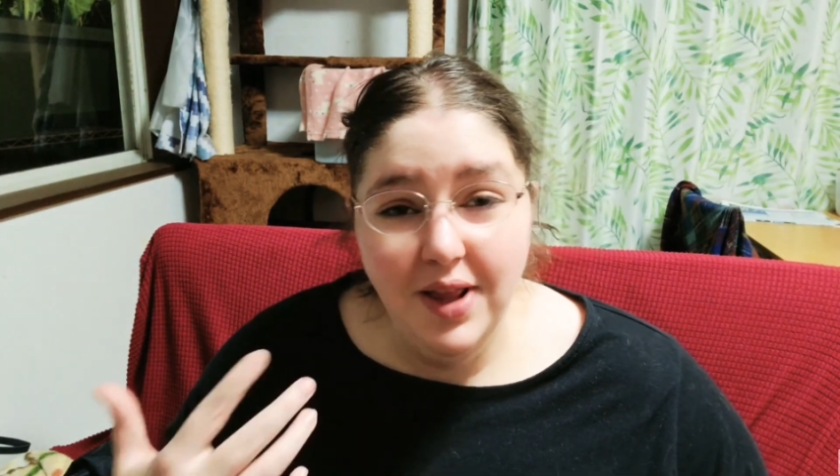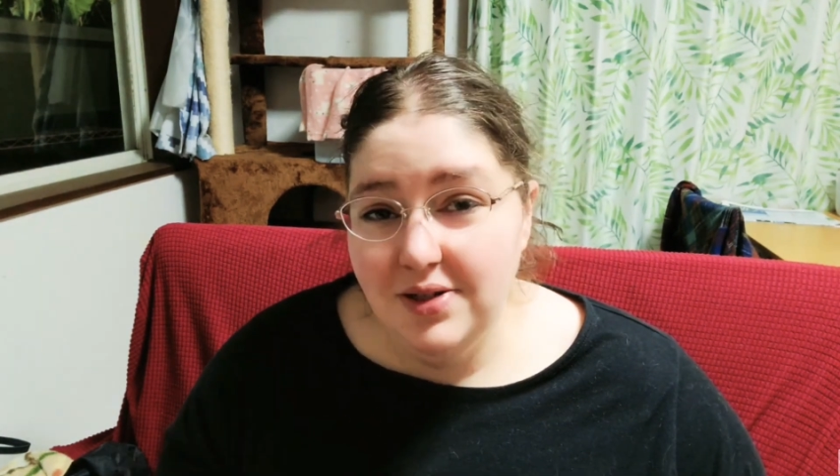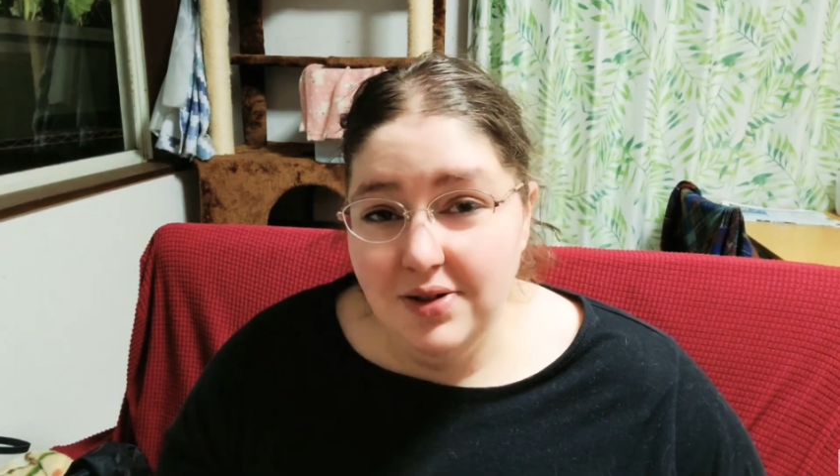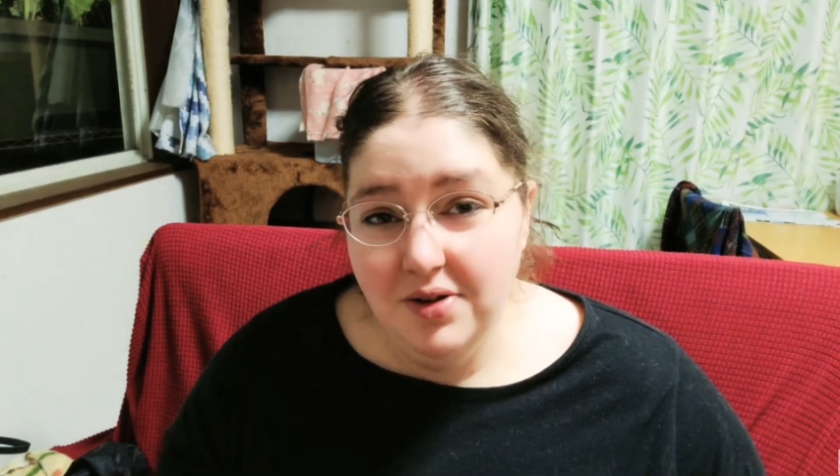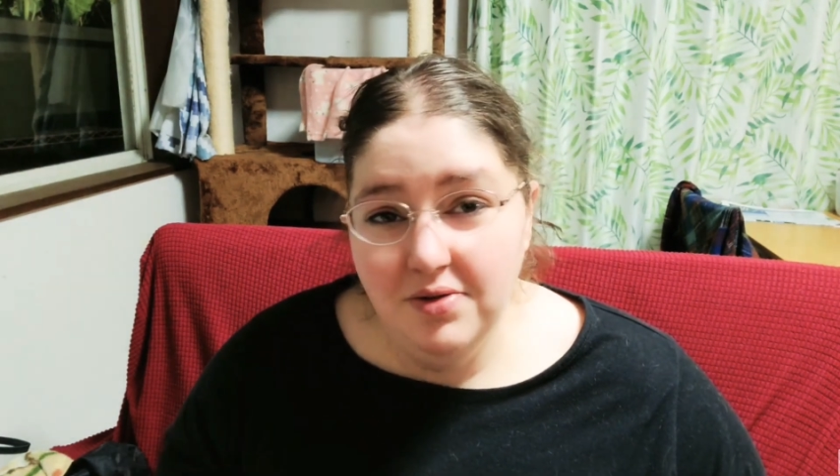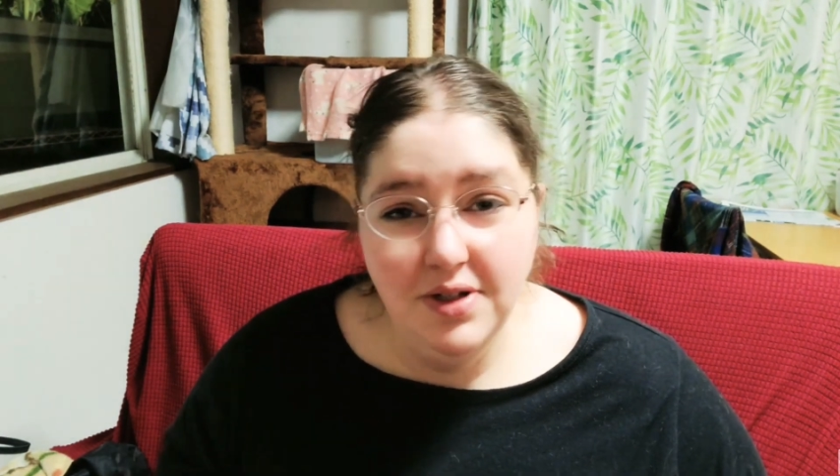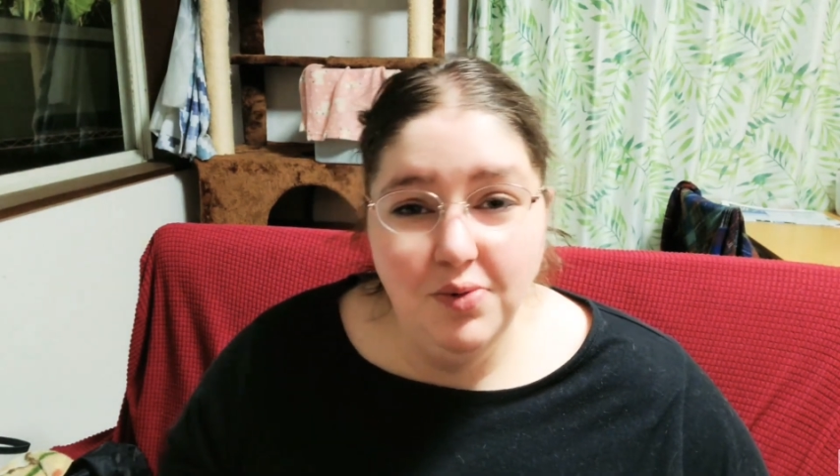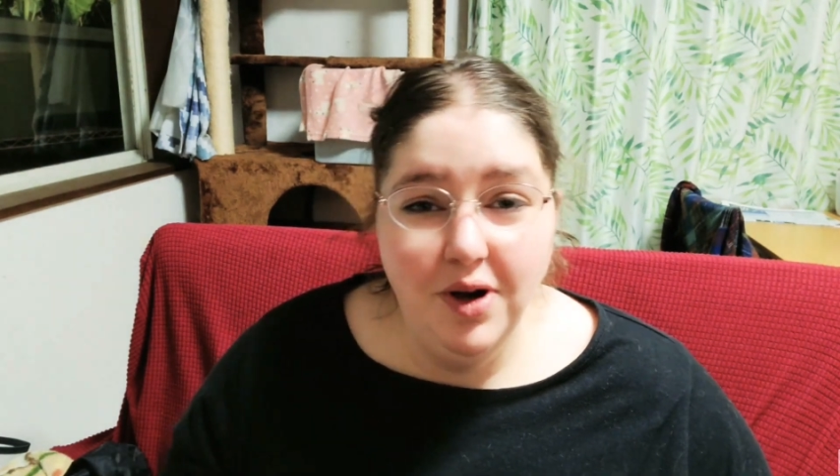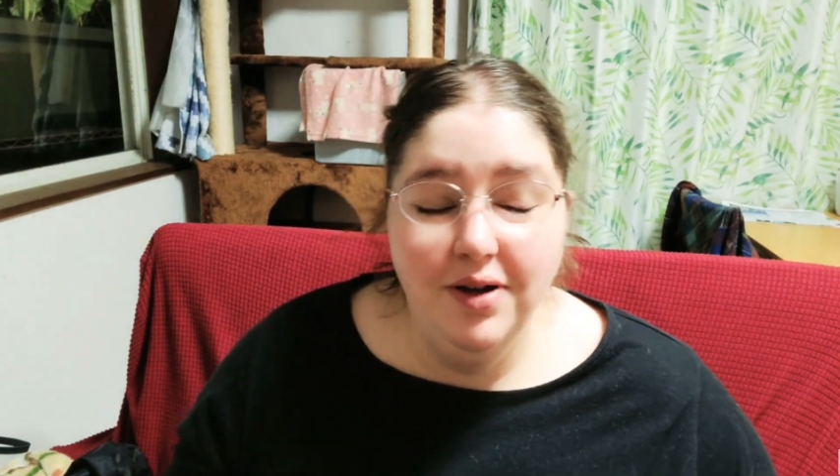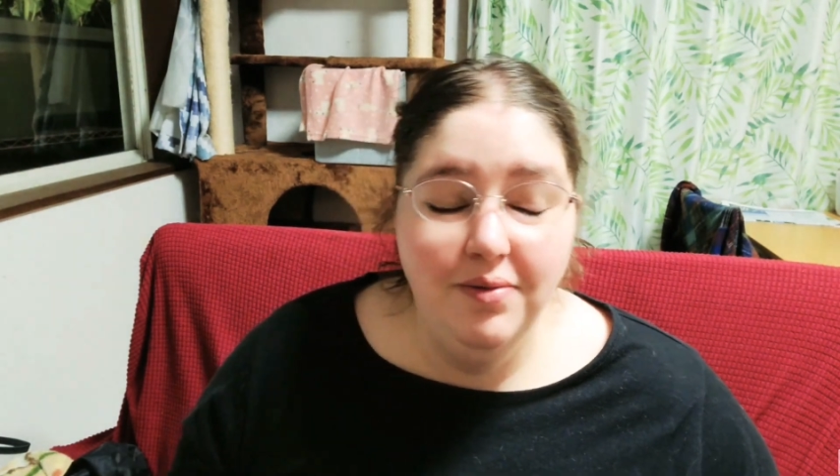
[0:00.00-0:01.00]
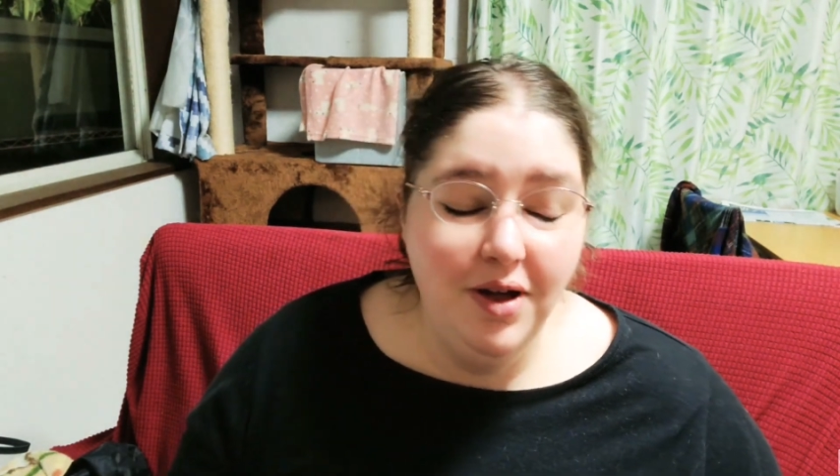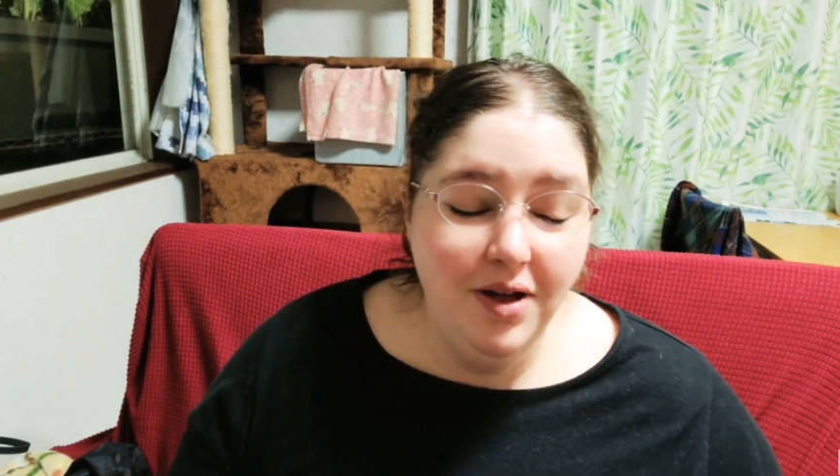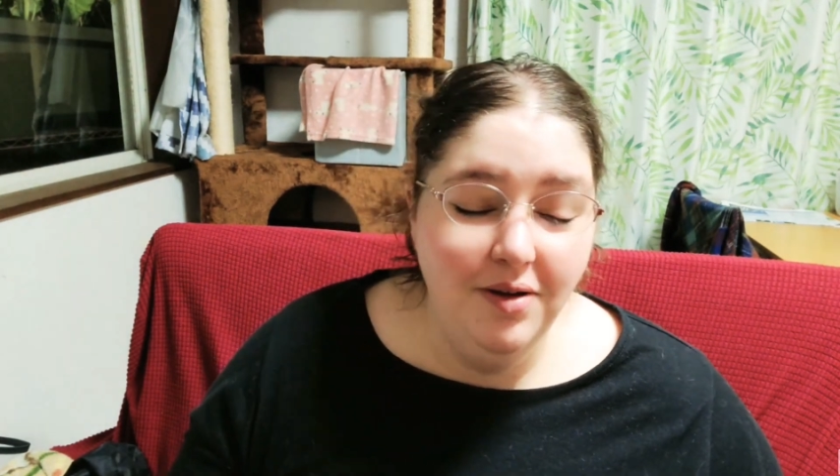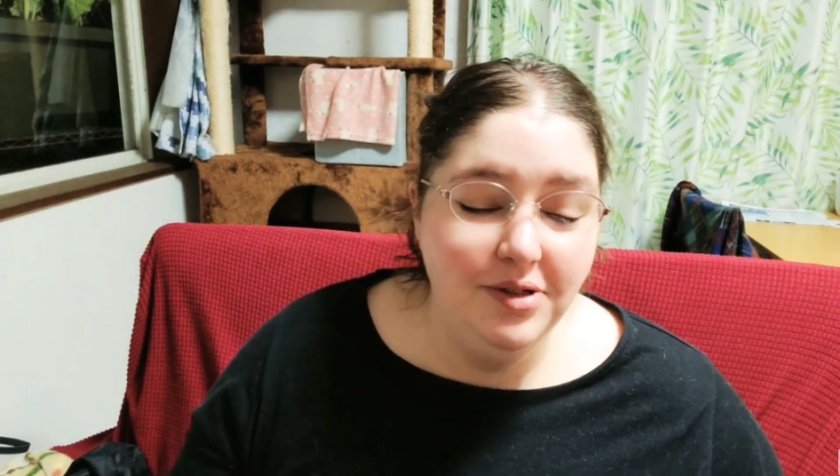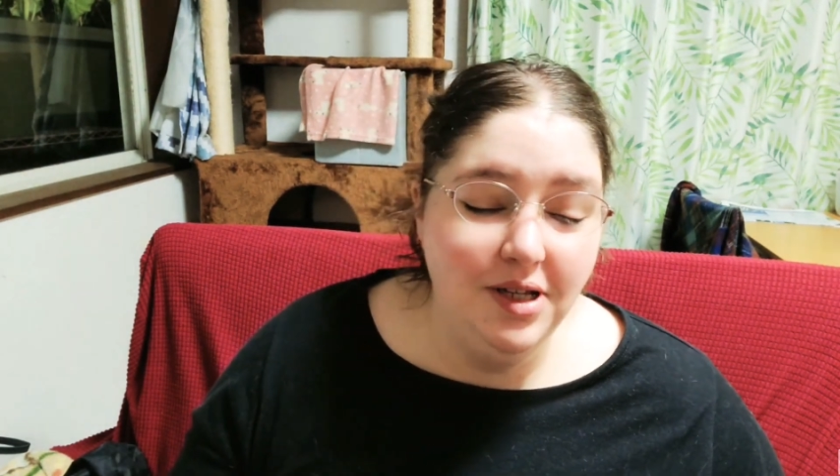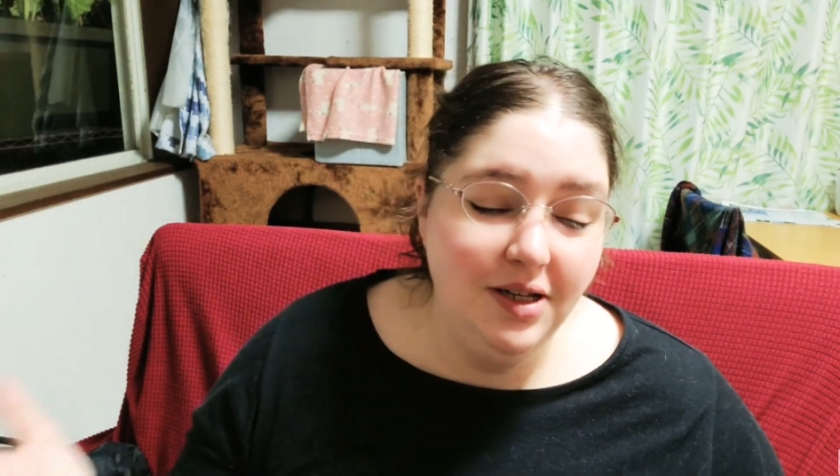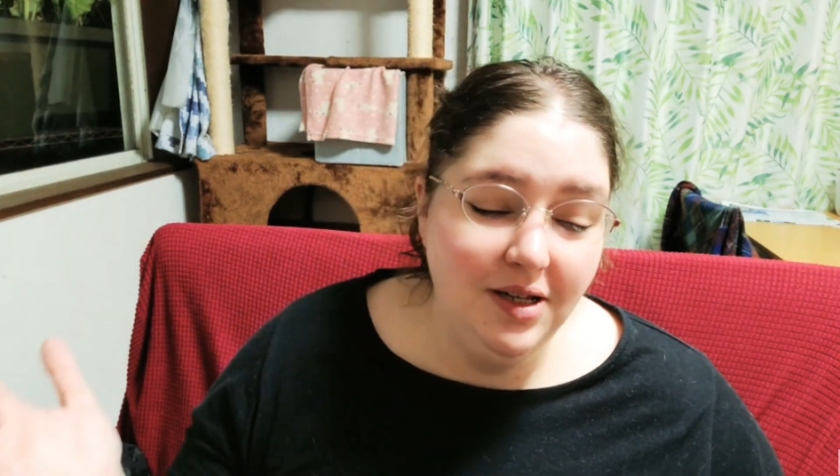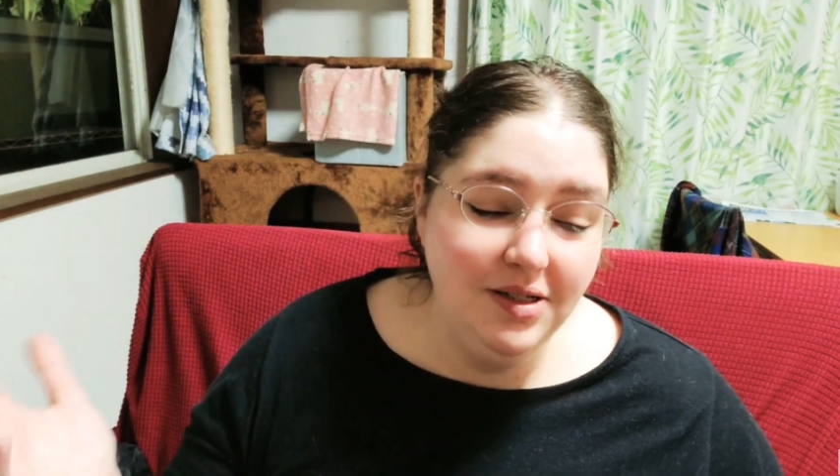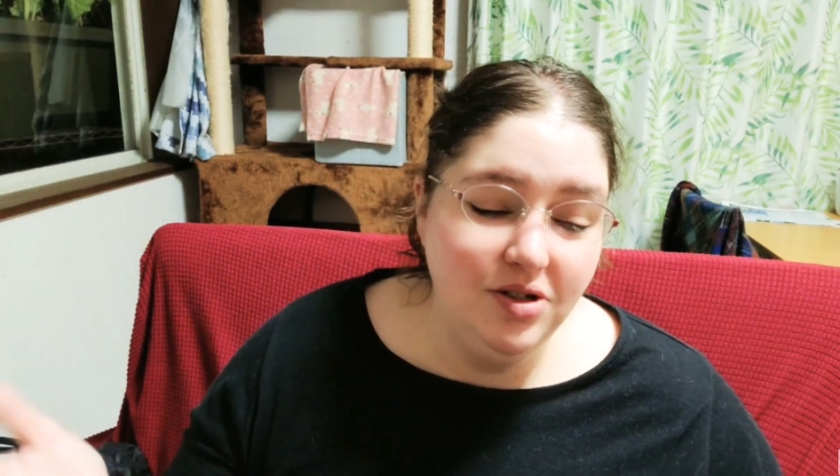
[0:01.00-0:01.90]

so that's another reason why I was like,